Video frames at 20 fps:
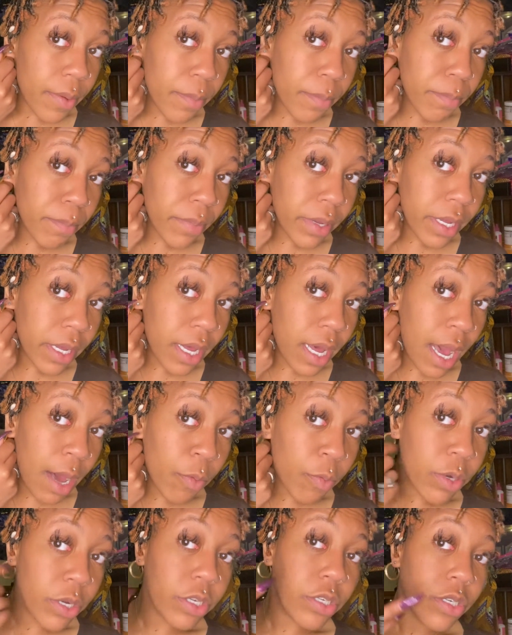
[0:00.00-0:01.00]
But I
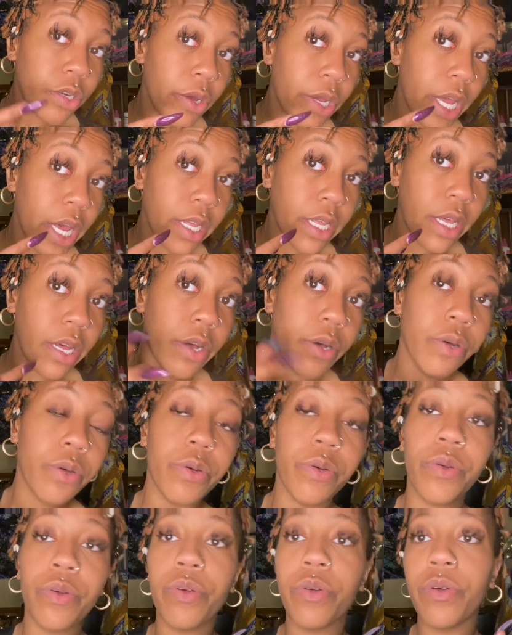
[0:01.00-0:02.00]
will show y'all the whole
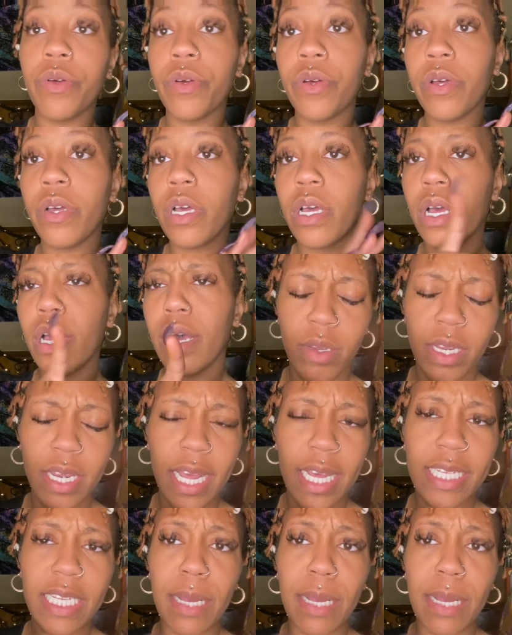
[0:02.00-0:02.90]
next